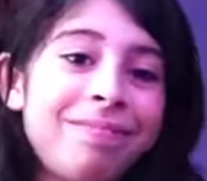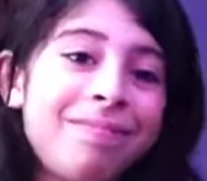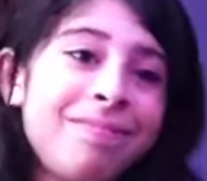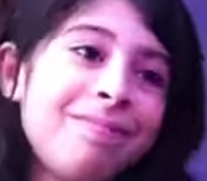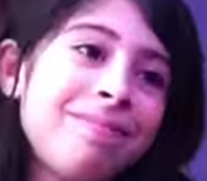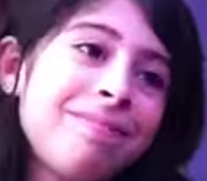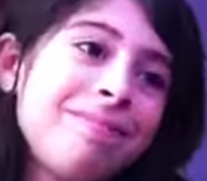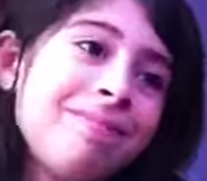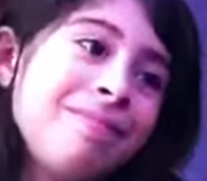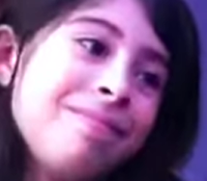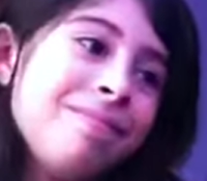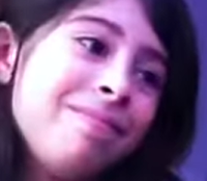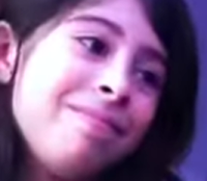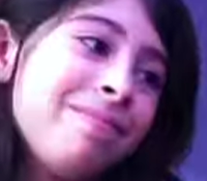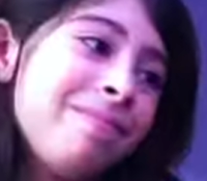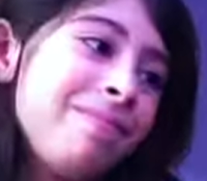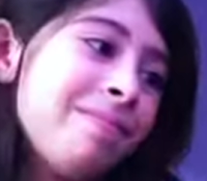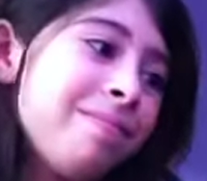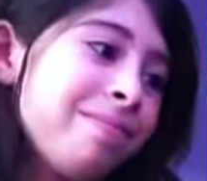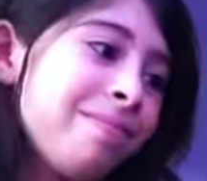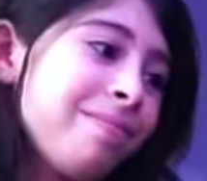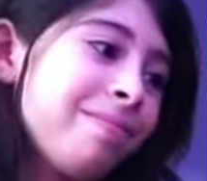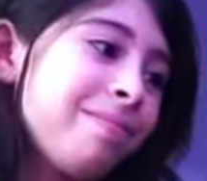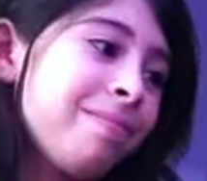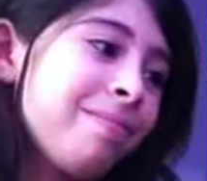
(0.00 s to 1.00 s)
what do you want to be
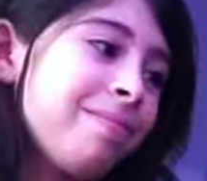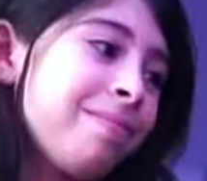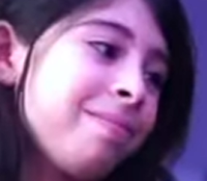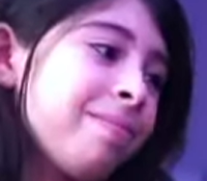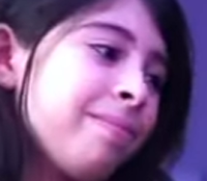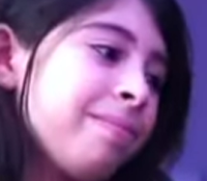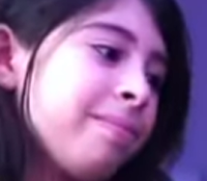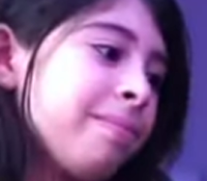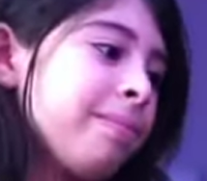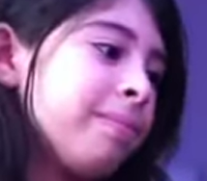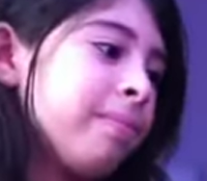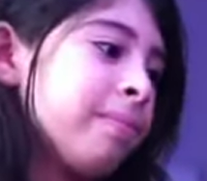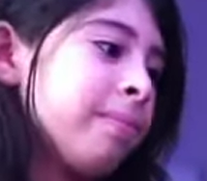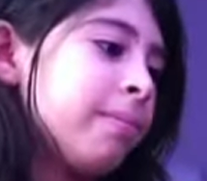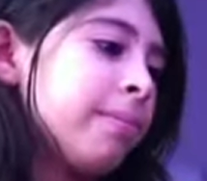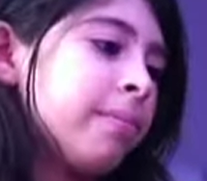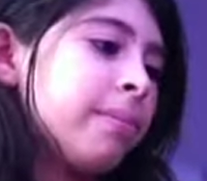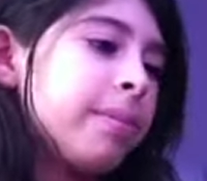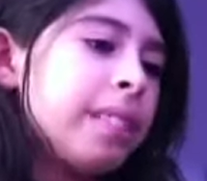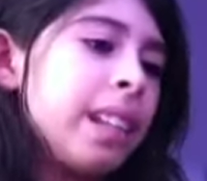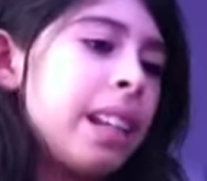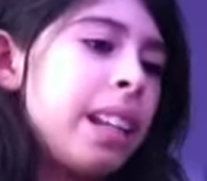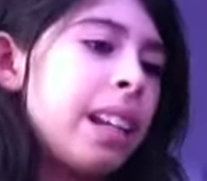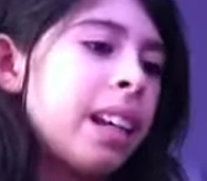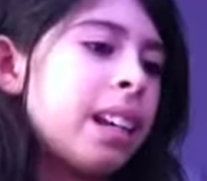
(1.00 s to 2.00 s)
using first?
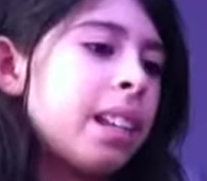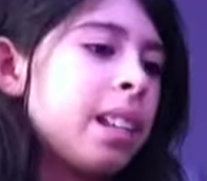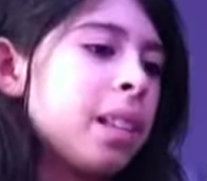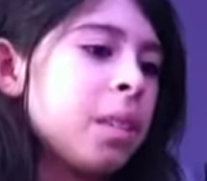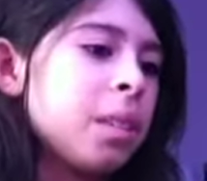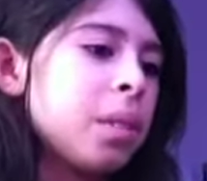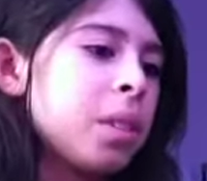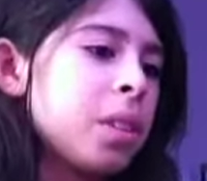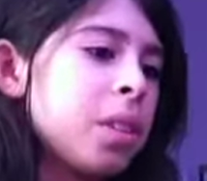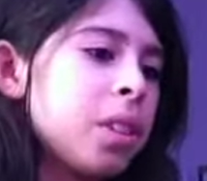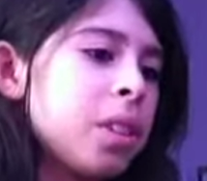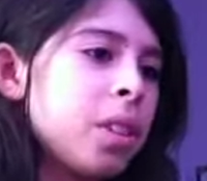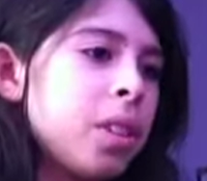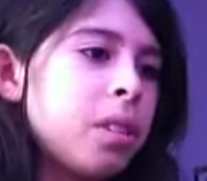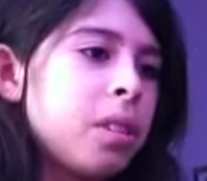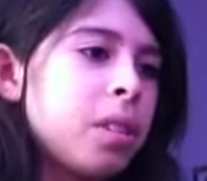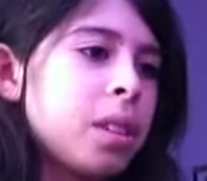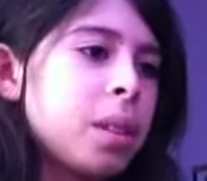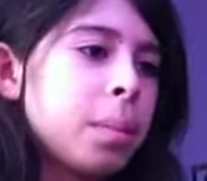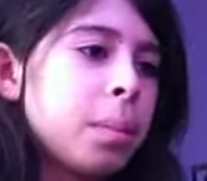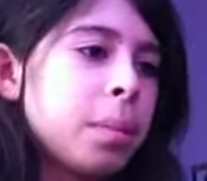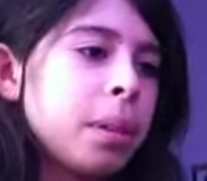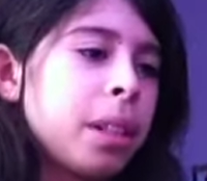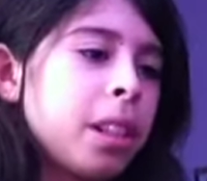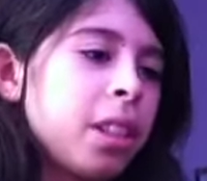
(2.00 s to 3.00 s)
I think no. we should use
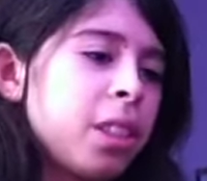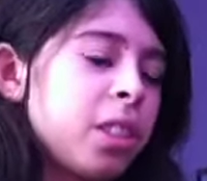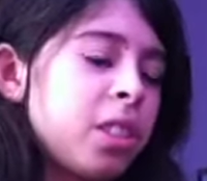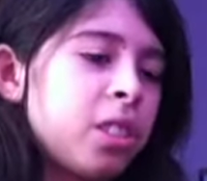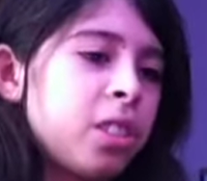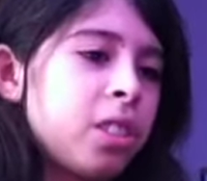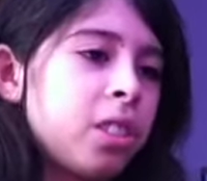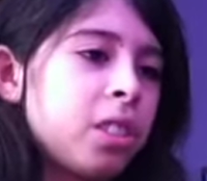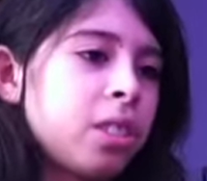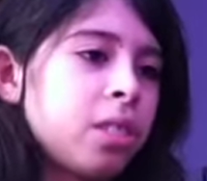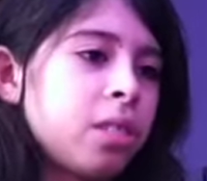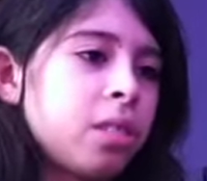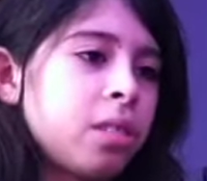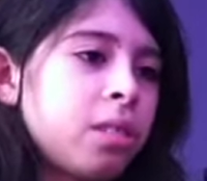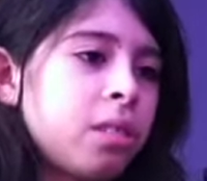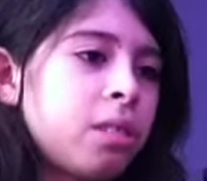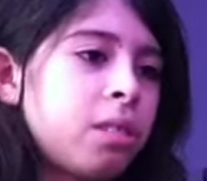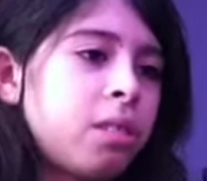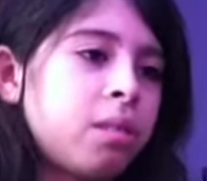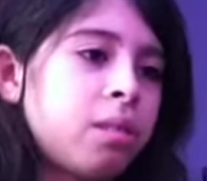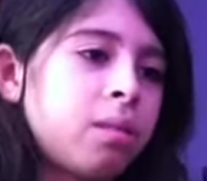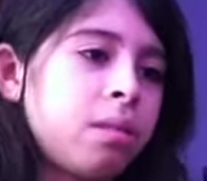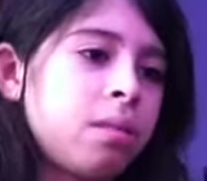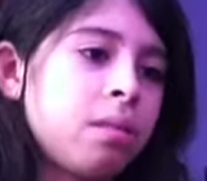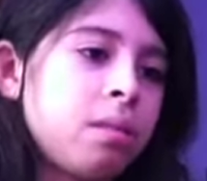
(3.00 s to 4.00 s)
blush.
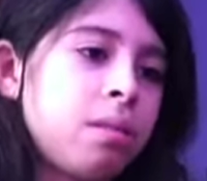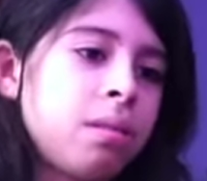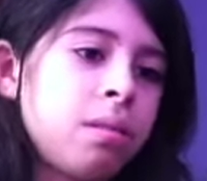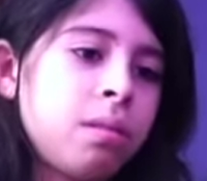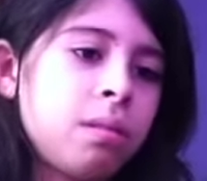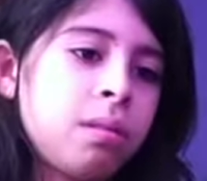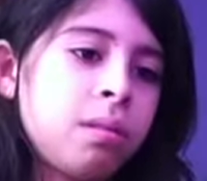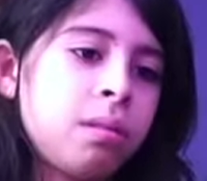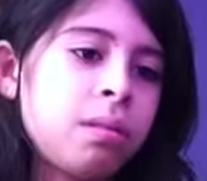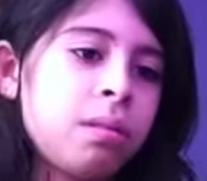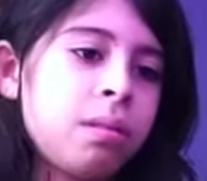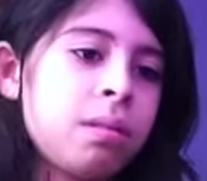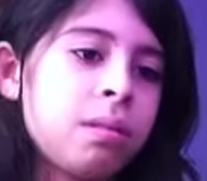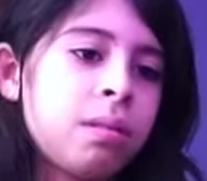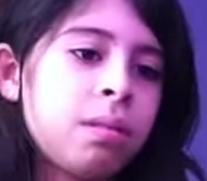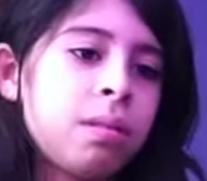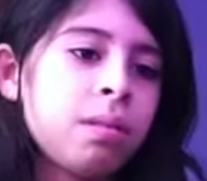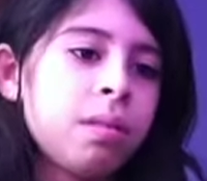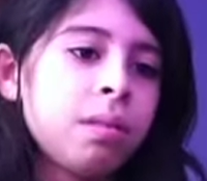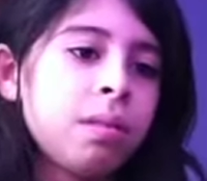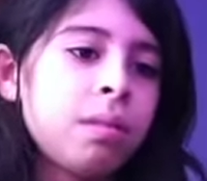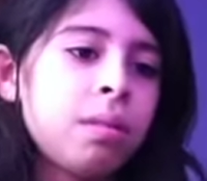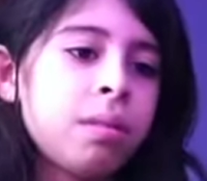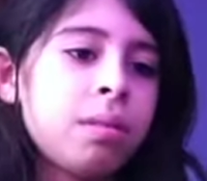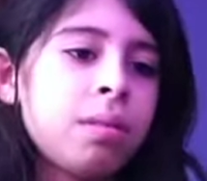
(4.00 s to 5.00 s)
No, I think we should use
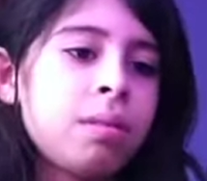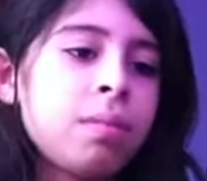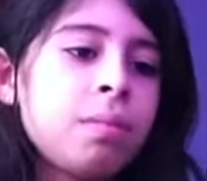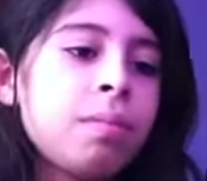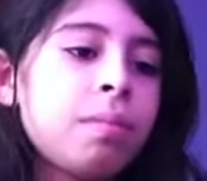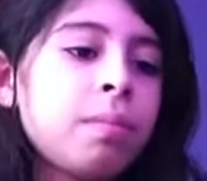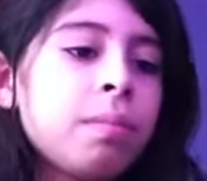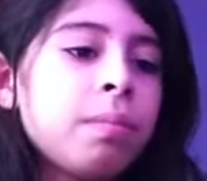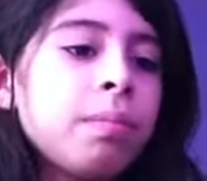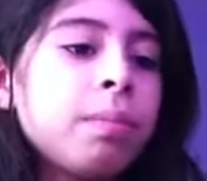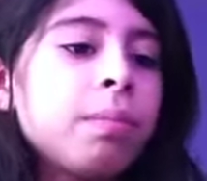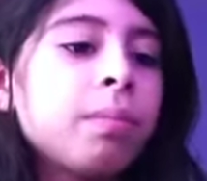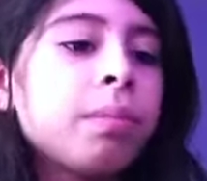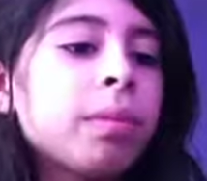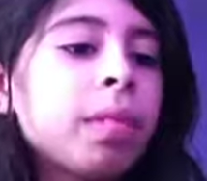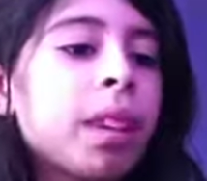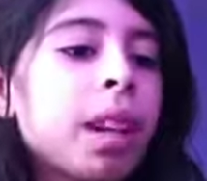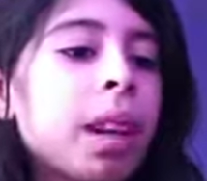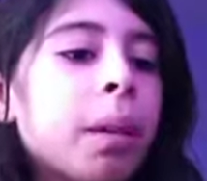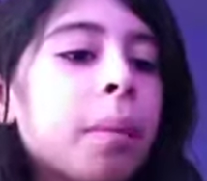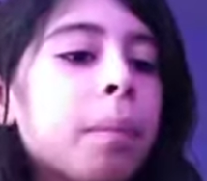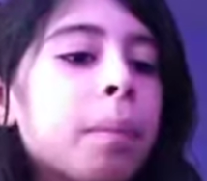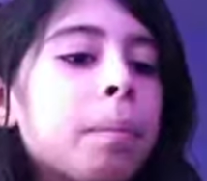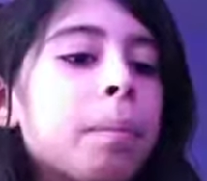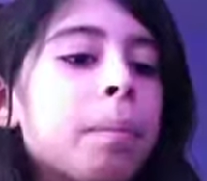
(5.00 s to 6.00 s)
them. Okay,
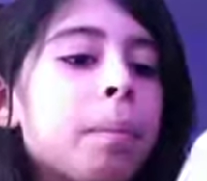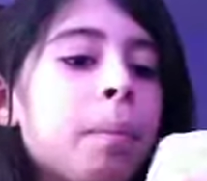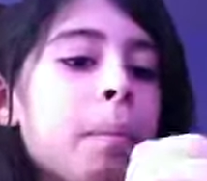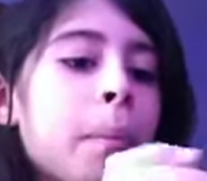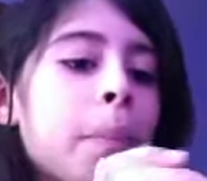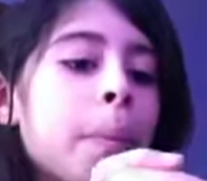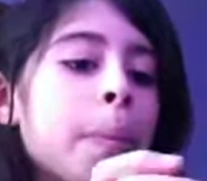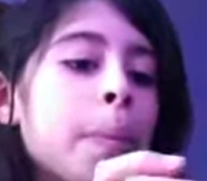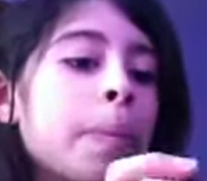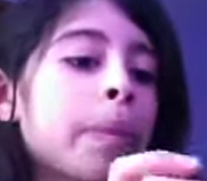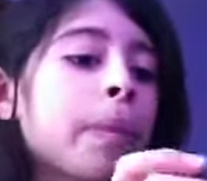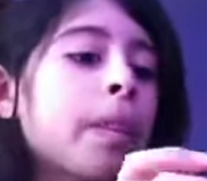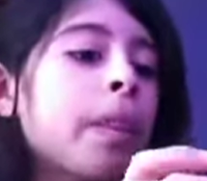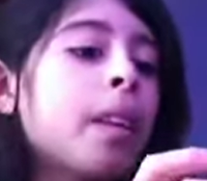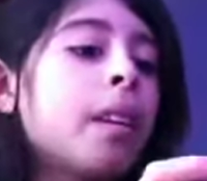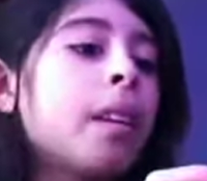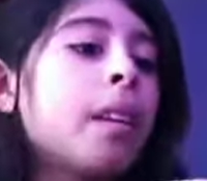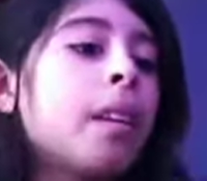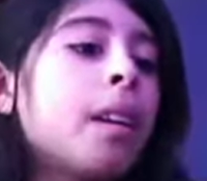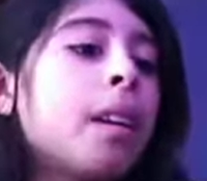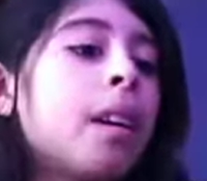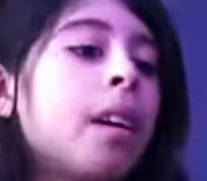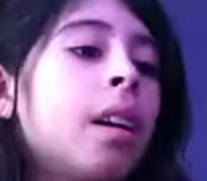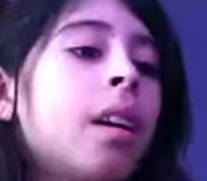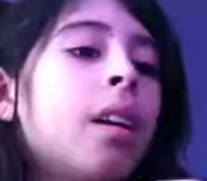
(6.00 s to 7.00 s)
so we're going to be,
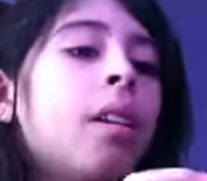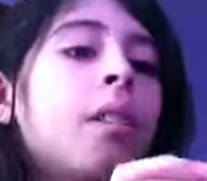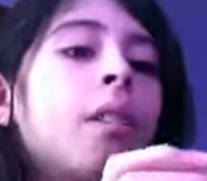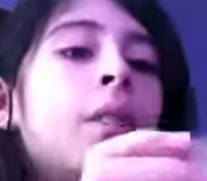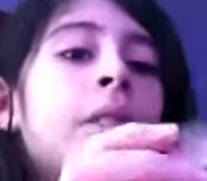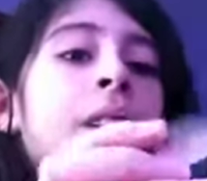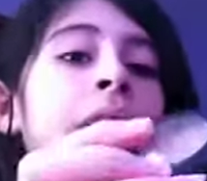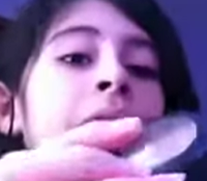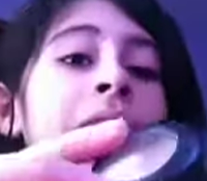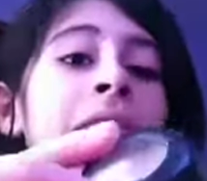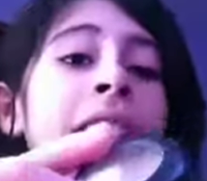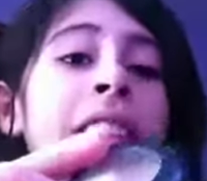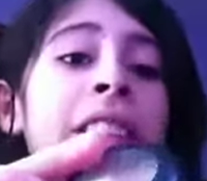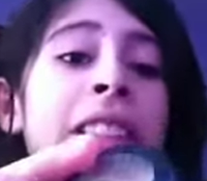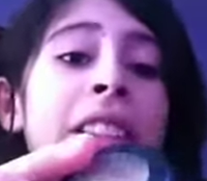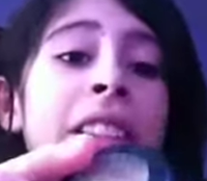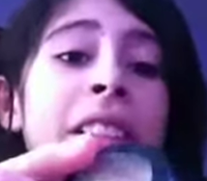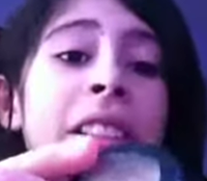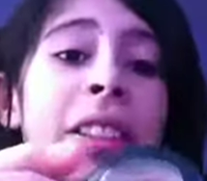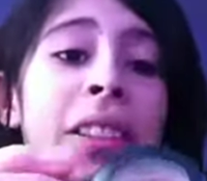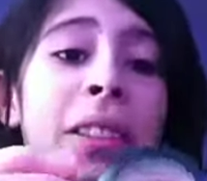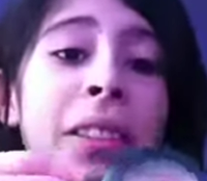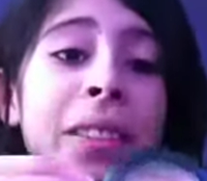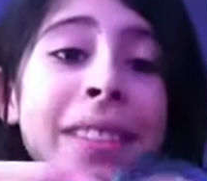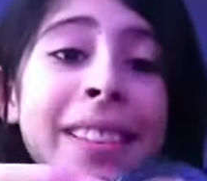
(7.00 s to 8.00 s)
um, first
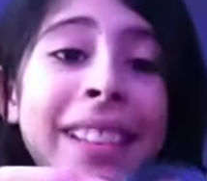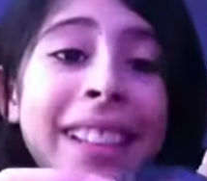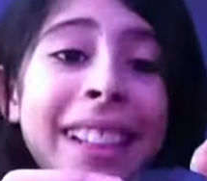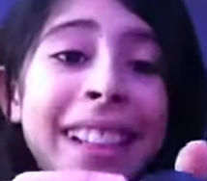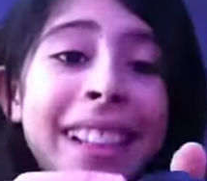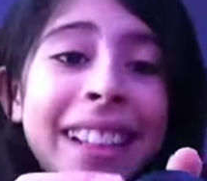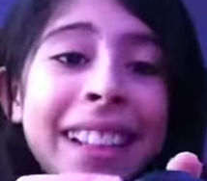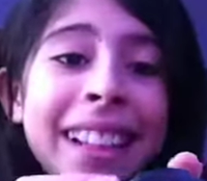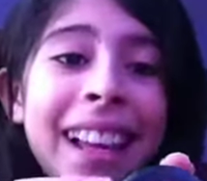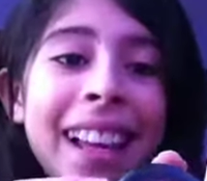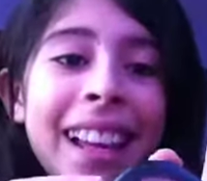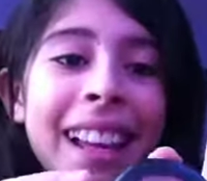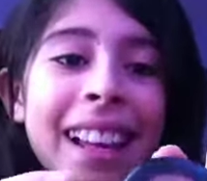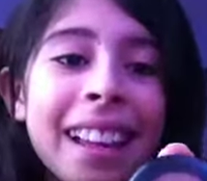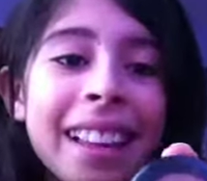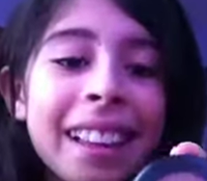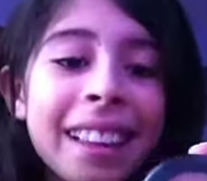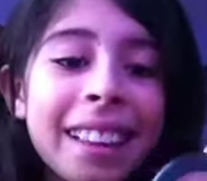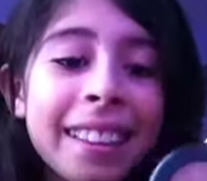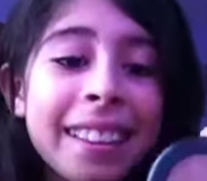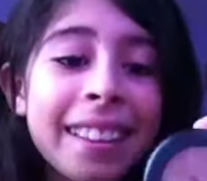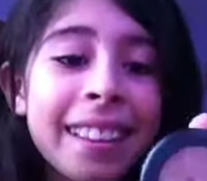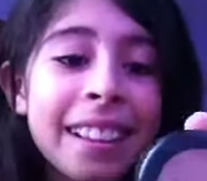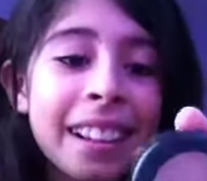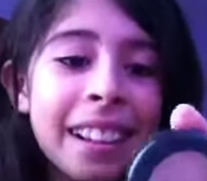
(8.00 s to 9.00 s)
using
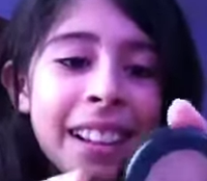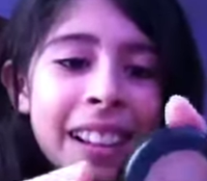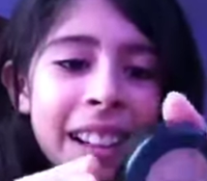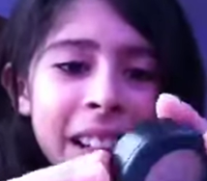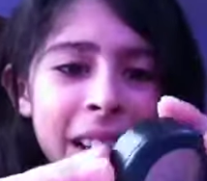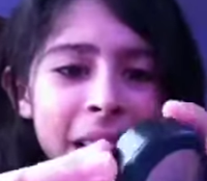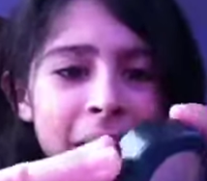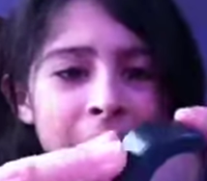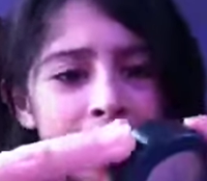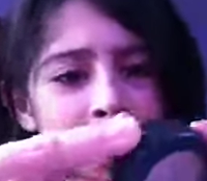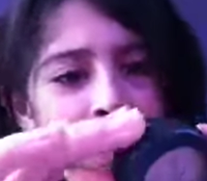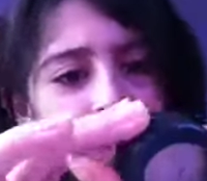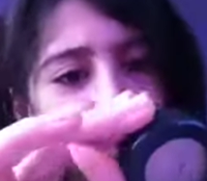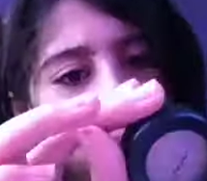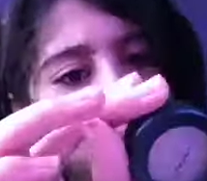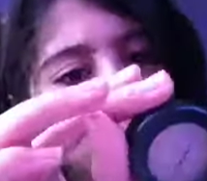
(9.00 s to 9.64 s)
the